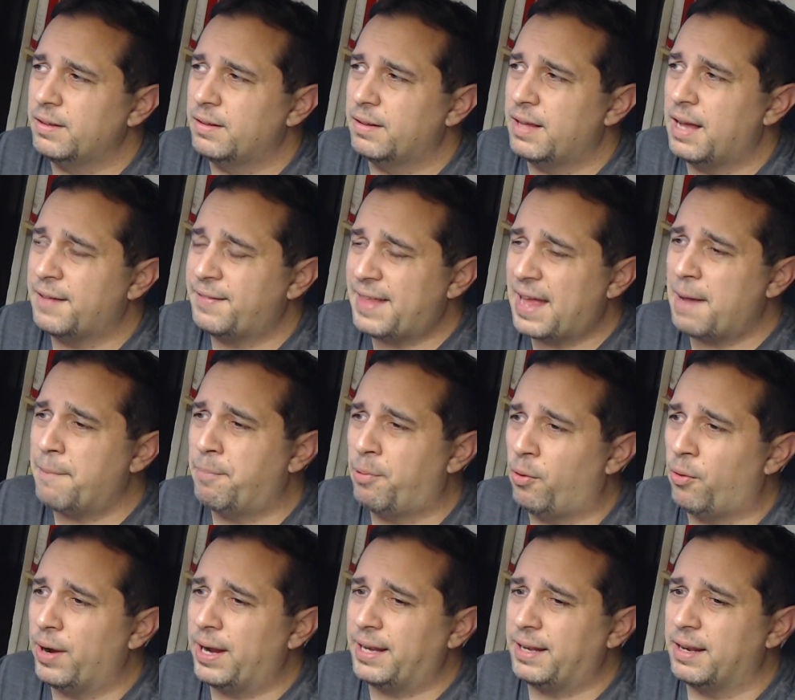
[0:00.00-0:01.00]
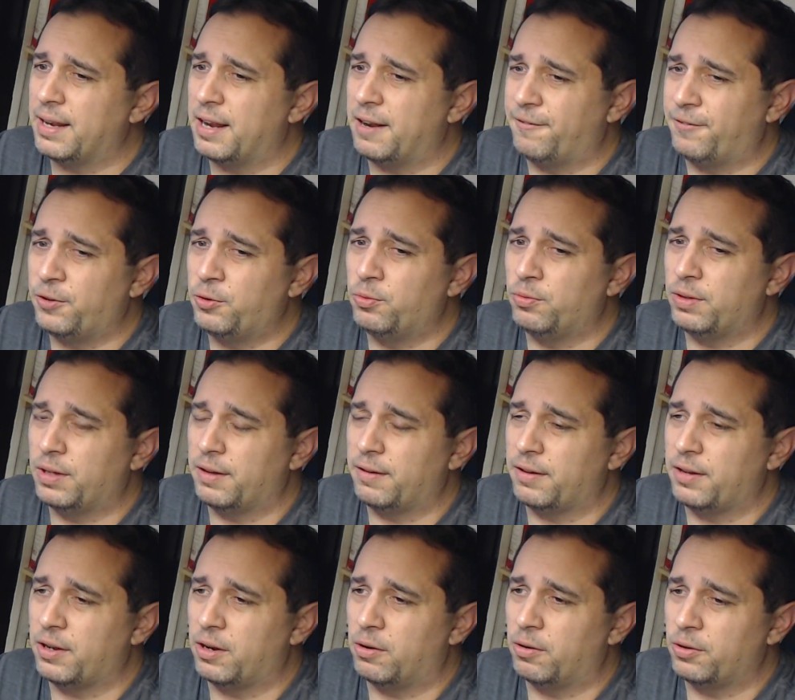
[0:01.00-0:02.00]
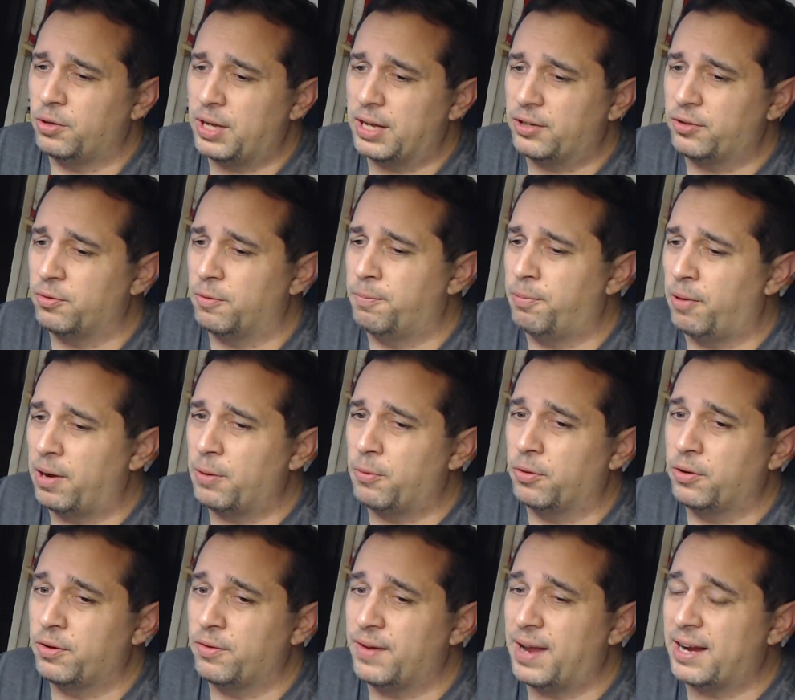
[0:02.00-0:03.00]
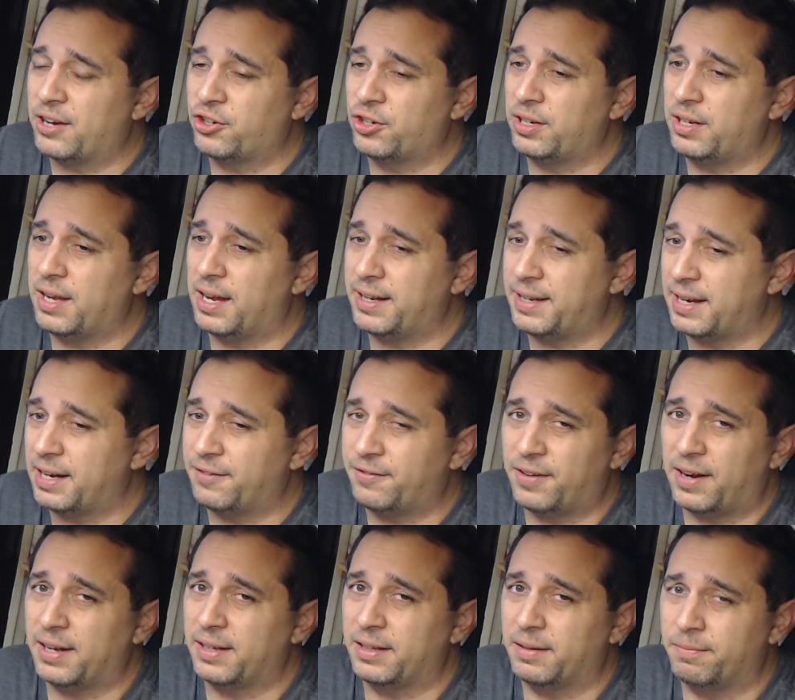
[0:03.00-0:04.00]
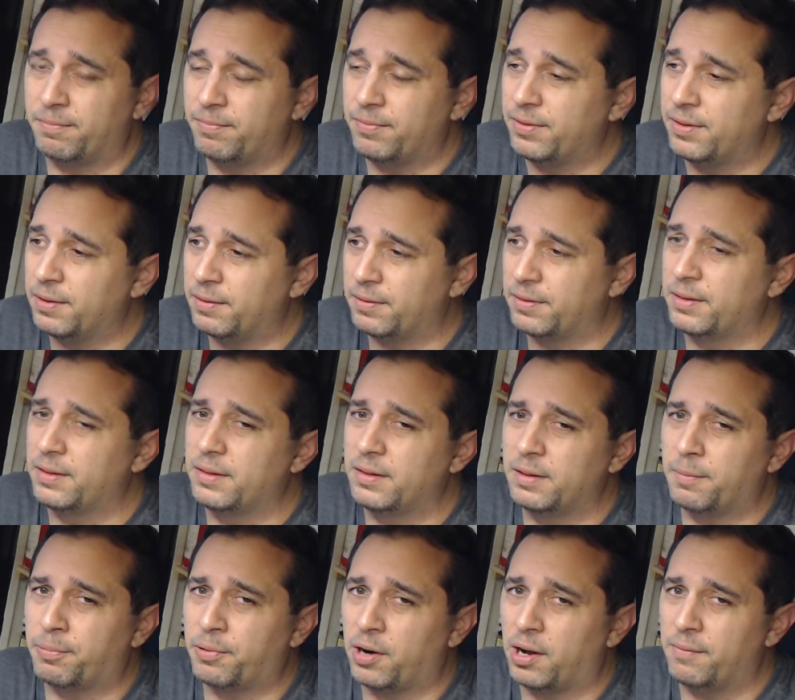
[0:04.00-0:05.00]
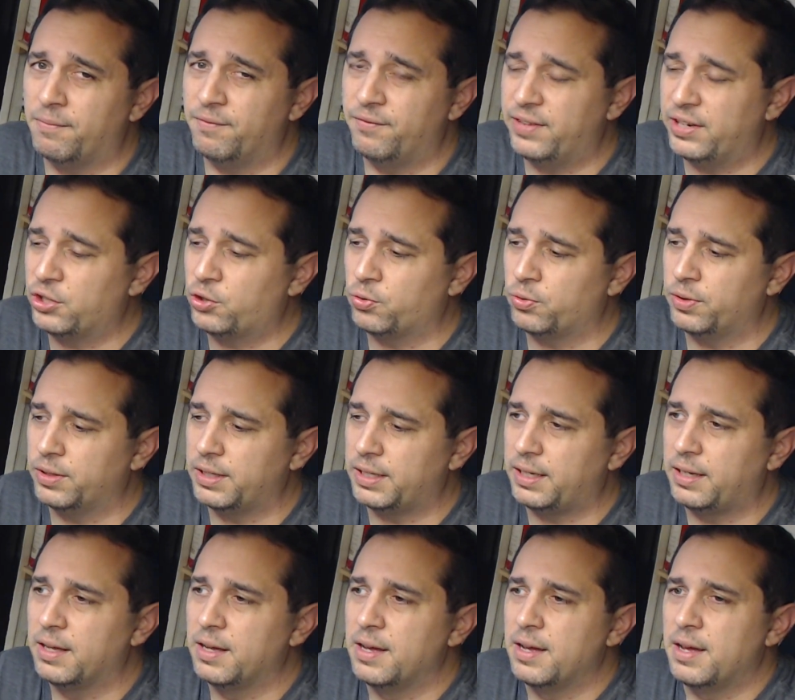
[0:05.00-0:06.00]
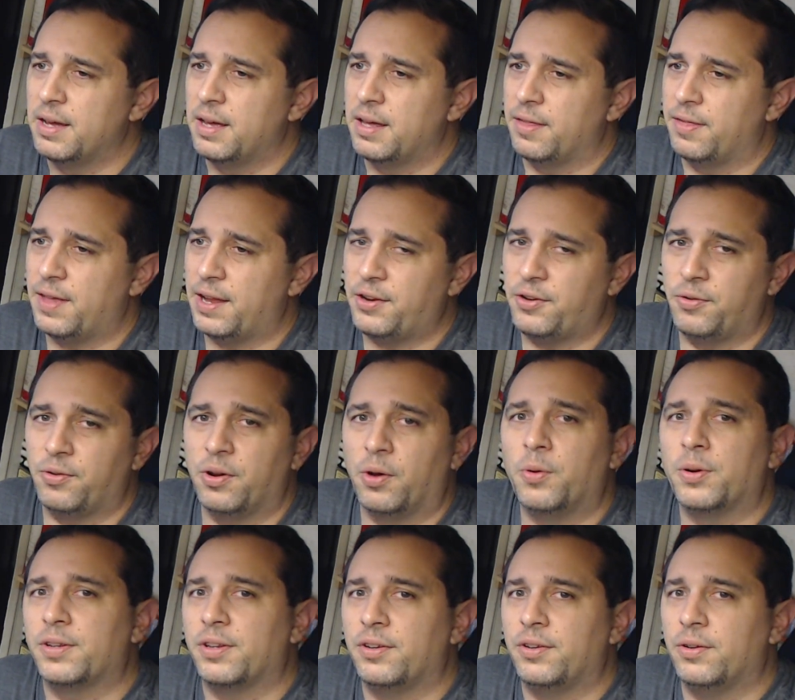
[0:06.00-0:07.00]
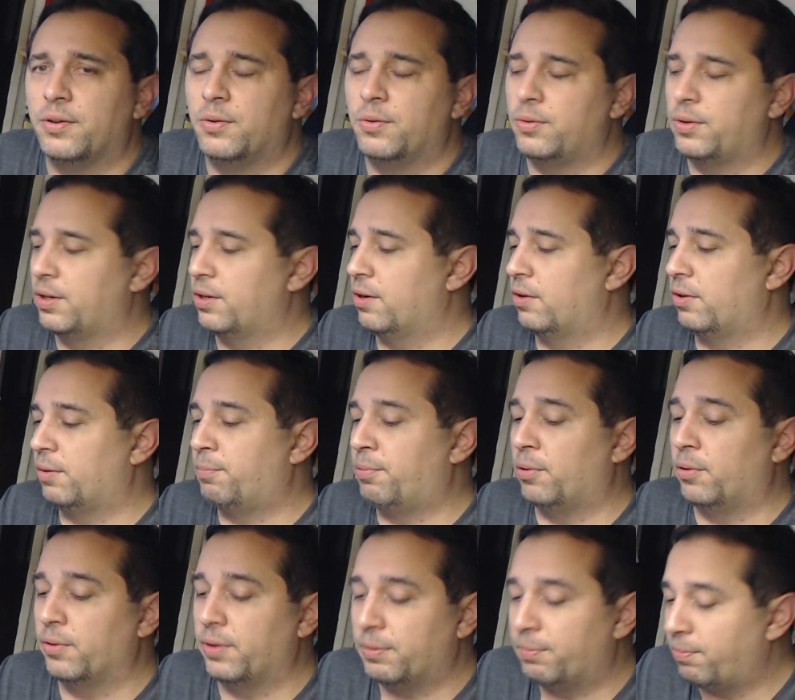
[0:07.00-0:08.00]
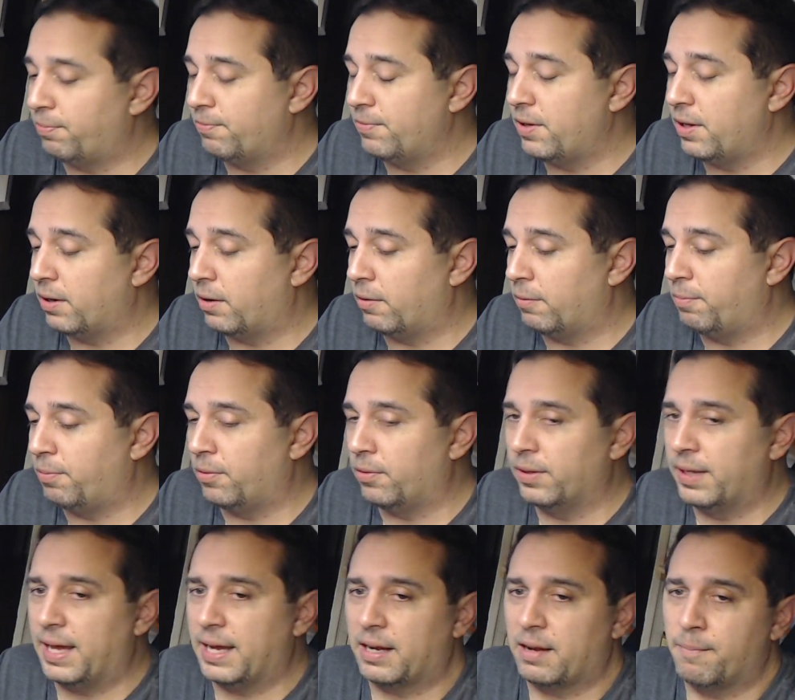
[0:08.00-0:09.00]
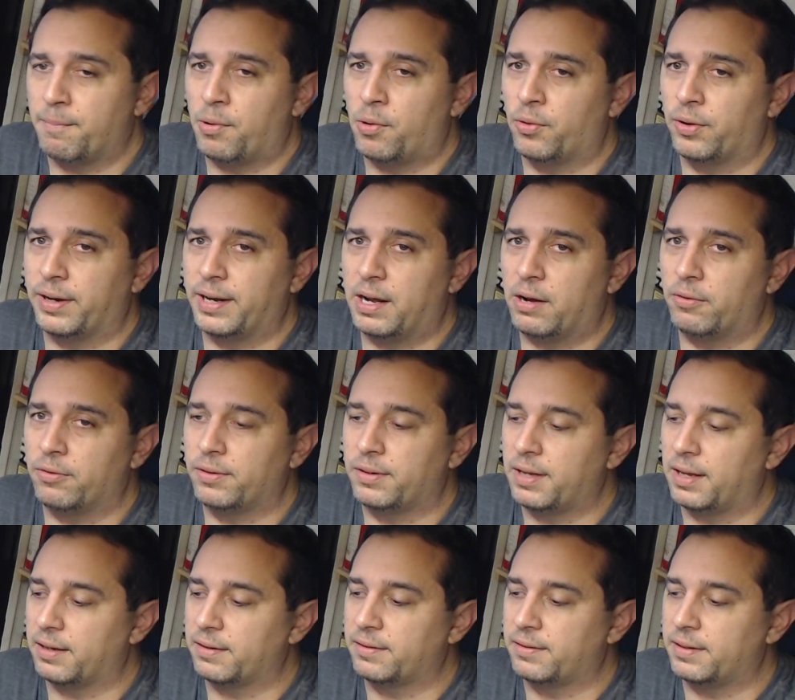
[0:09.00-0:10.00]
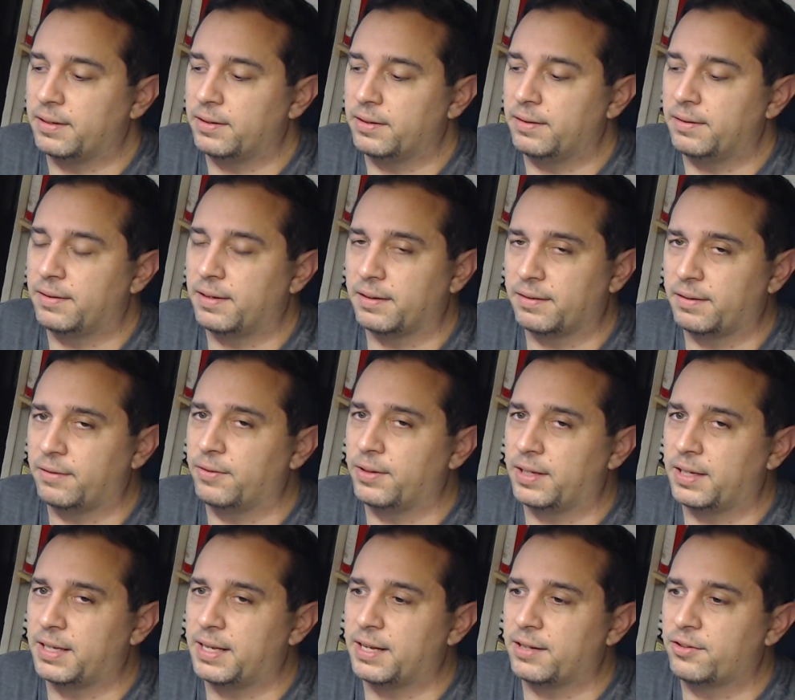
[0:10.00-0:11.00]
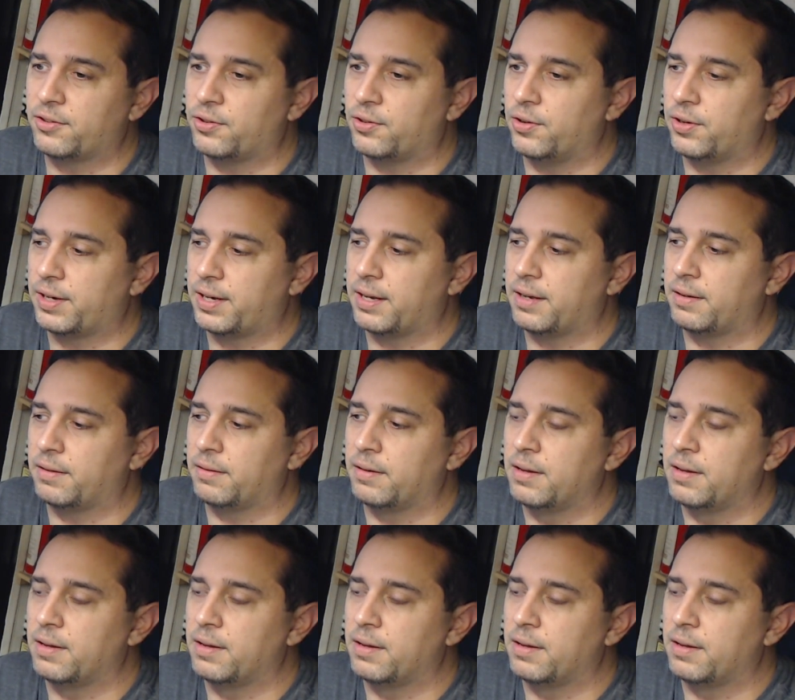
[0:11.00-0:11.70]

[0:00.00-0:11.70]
at that point, if you you know you get to a point where you've actually identified the, the, the problem visually, then you know what to do. You know to pull the you know pull that component out and test it and test everything in that circuit.